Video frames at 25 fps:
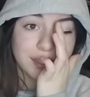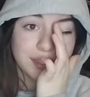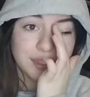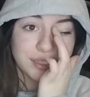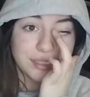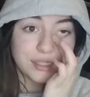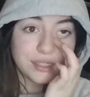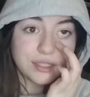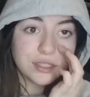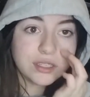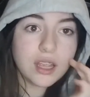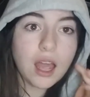
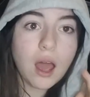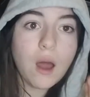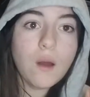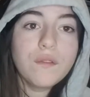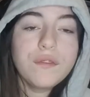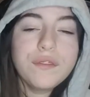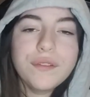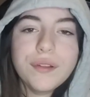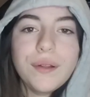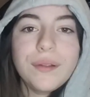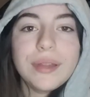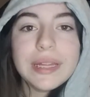So
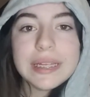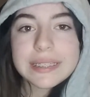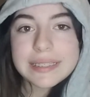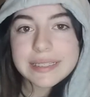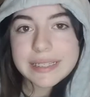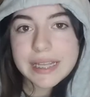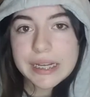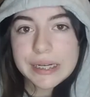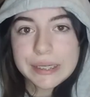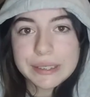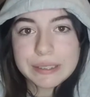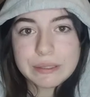if you don't like
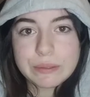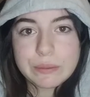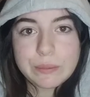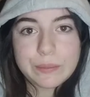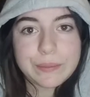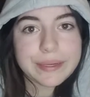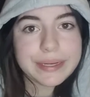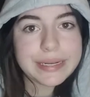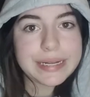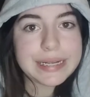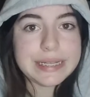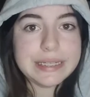scary
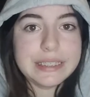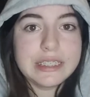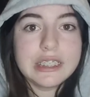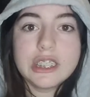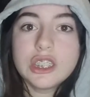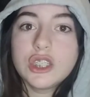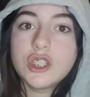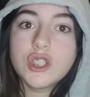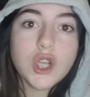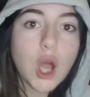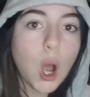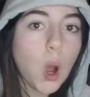stories,
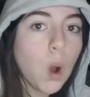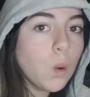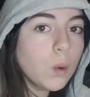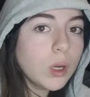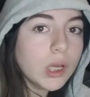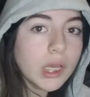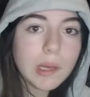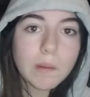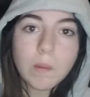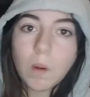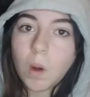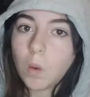don't
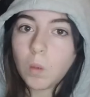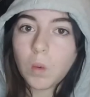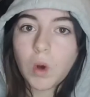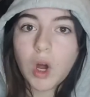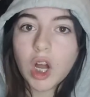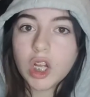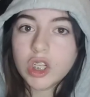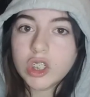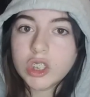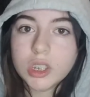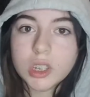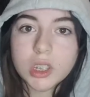keep on
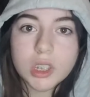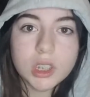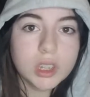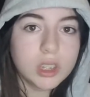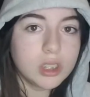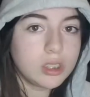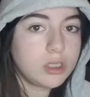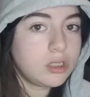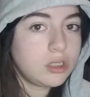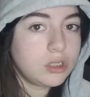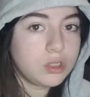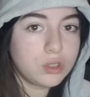watching.
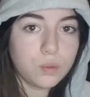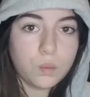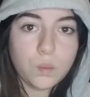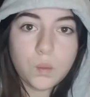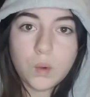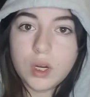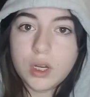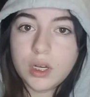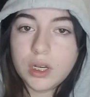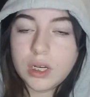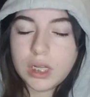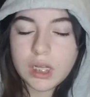This is your
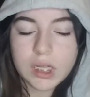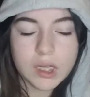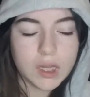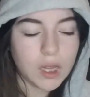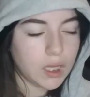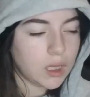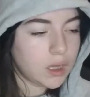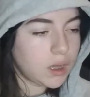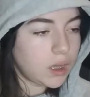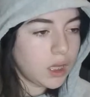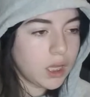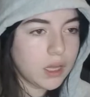warning.
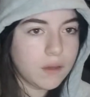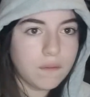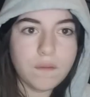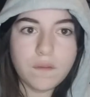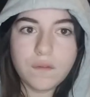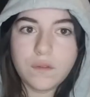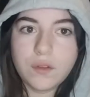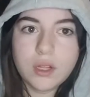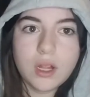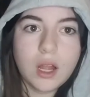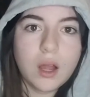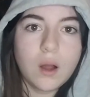Like leave
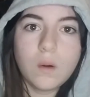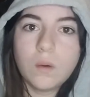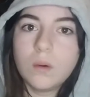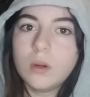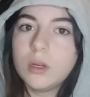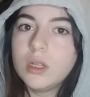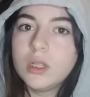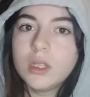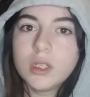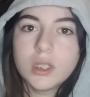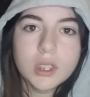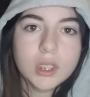if you don't.
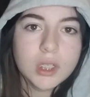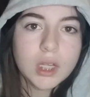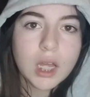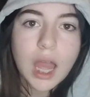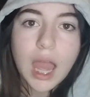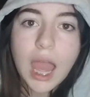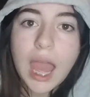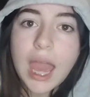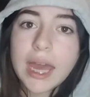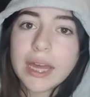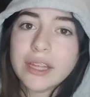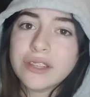
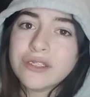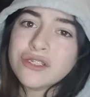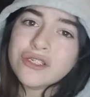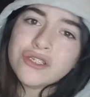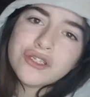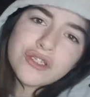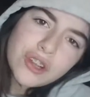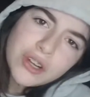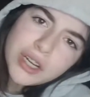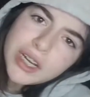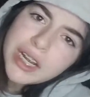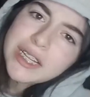And
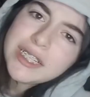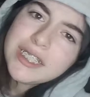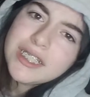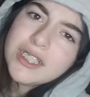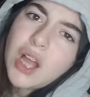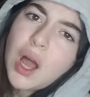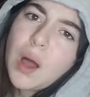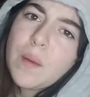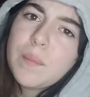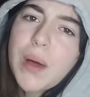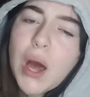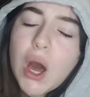sorry I did
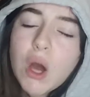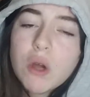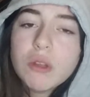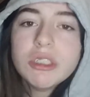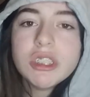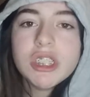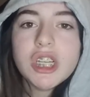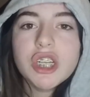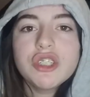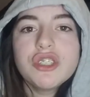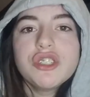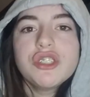not
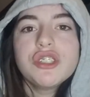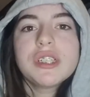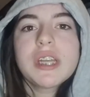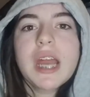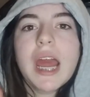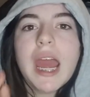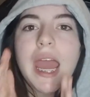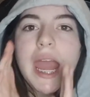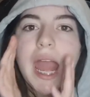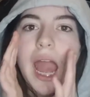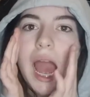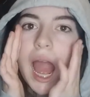post
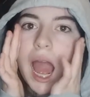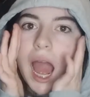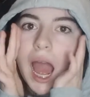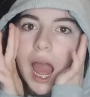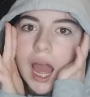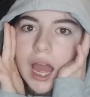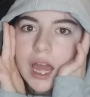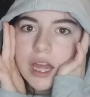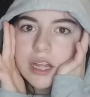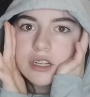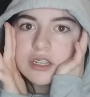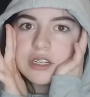yesterday.
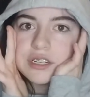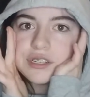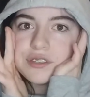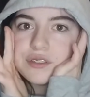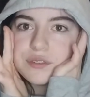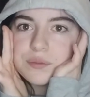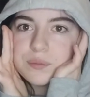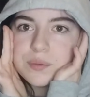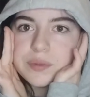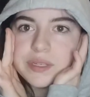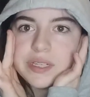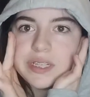I
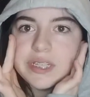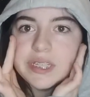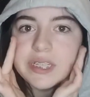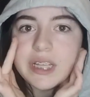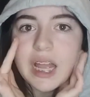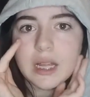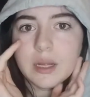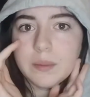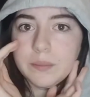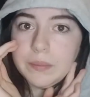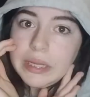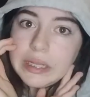just was
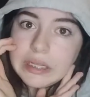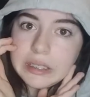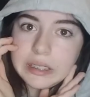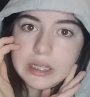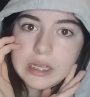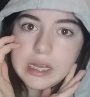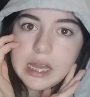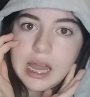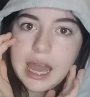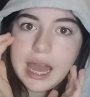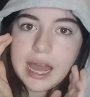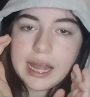kind of
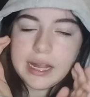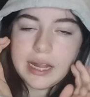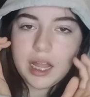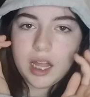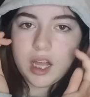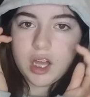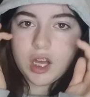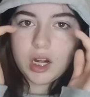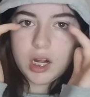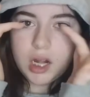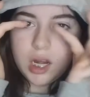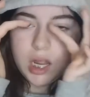busy and I
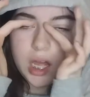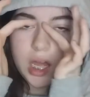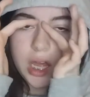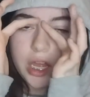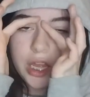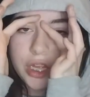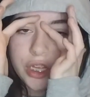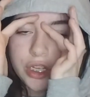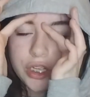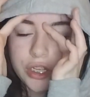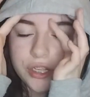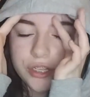couldn't.
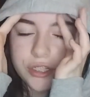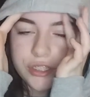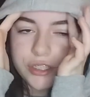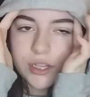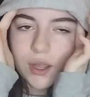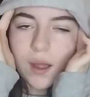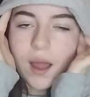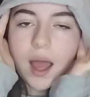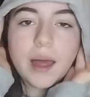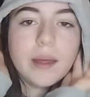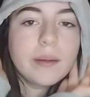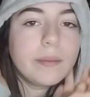
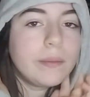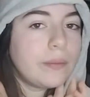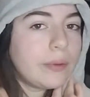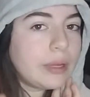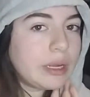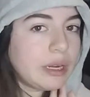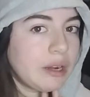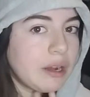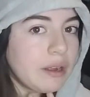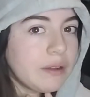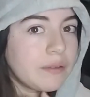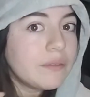So I'm
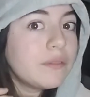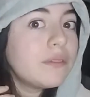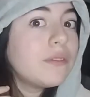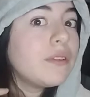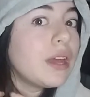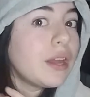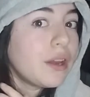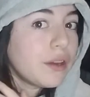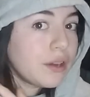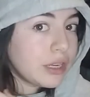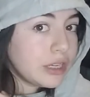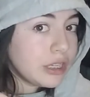very,
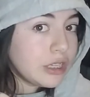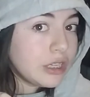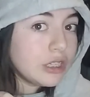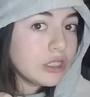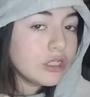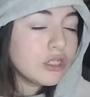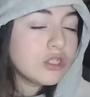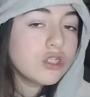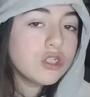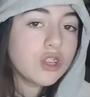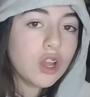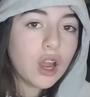very
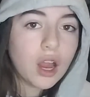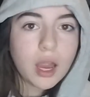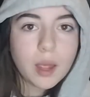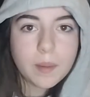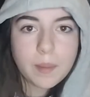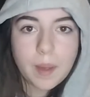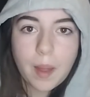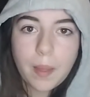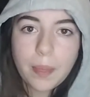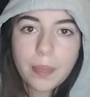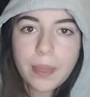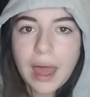sorry
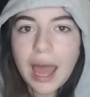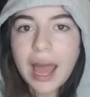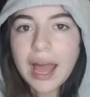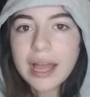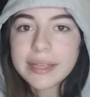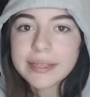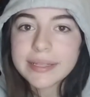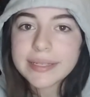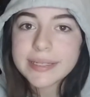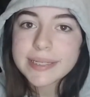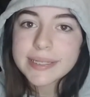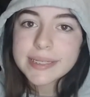about that.
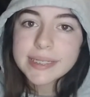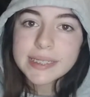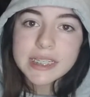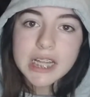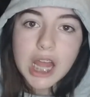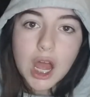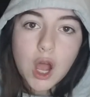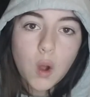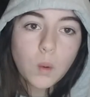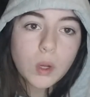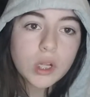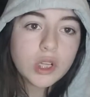
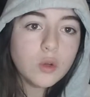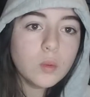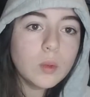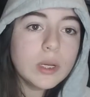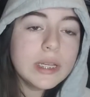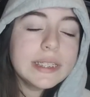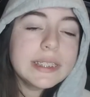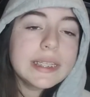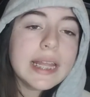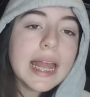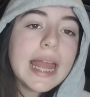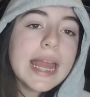So
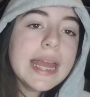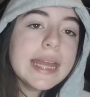anyways,